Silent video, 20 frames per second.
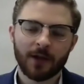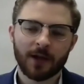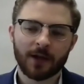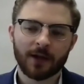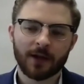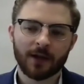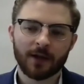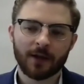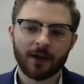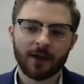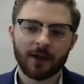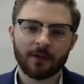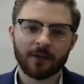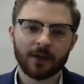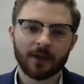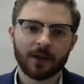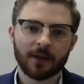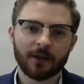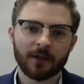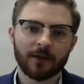and, I, and,
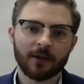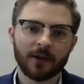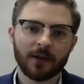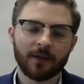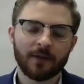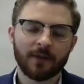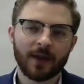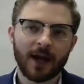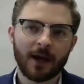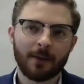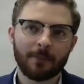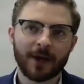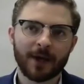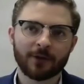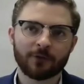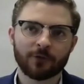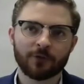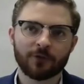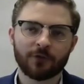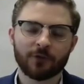that, and that
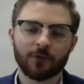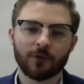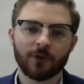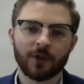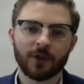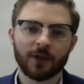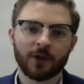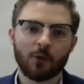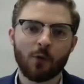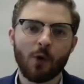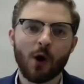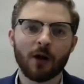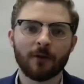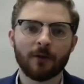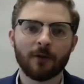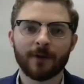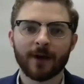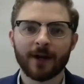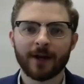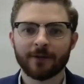bachelor's degree
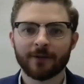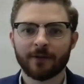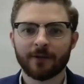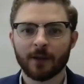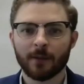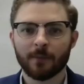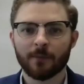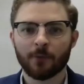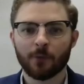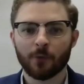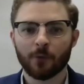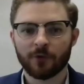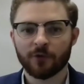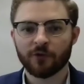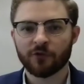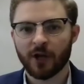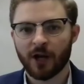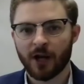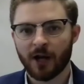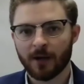qualifies them for
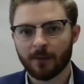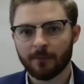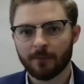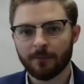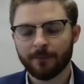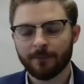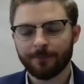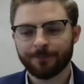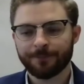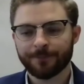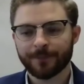the job.